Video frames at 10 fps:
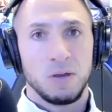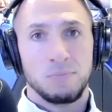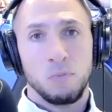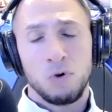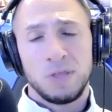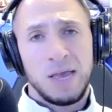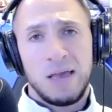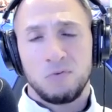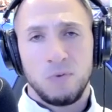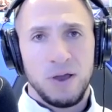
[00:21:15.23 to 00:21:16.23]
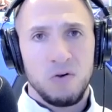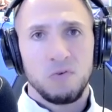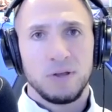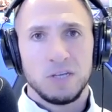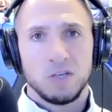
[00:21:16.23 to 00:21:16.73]
more than halfway
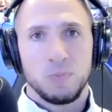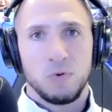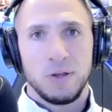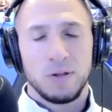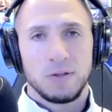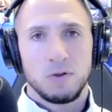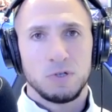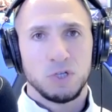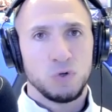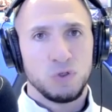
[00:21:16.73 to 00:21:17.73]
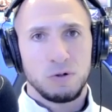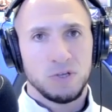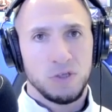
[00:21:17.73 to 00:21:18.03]
over at this point, almost 2/3 of